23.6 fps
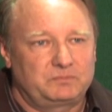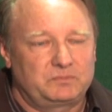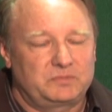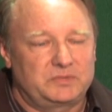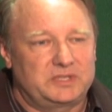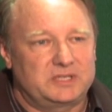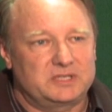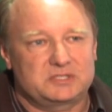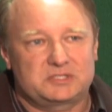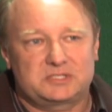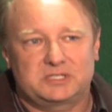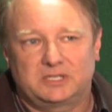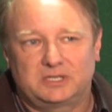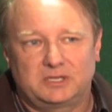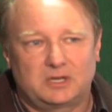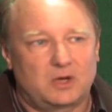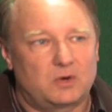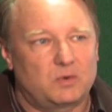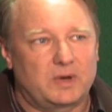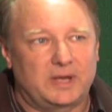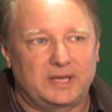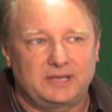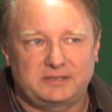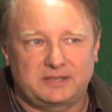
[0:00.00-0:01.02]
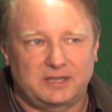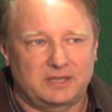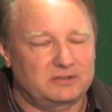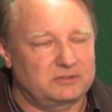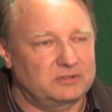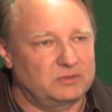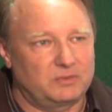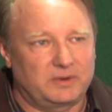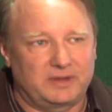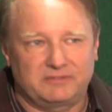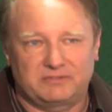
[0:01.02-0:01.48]
This in no way
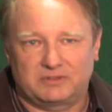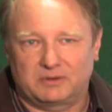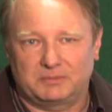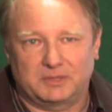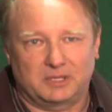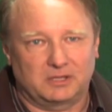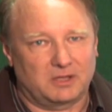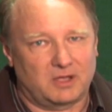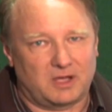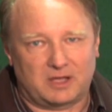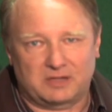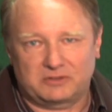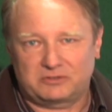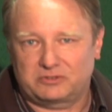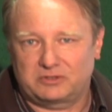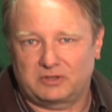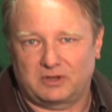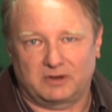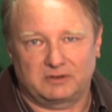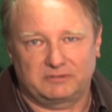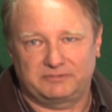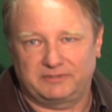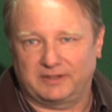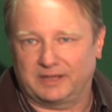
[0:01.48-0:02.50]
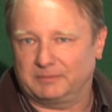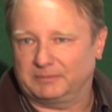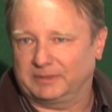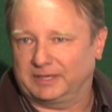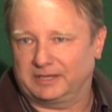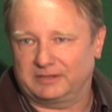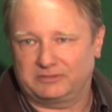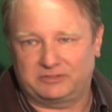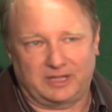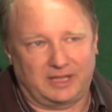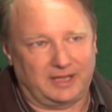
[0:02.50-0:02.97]
takes away from the loss our family
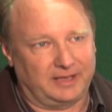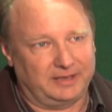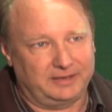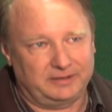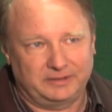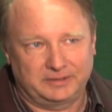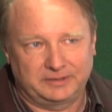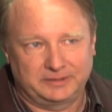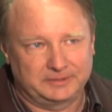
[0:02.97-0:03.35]
has had.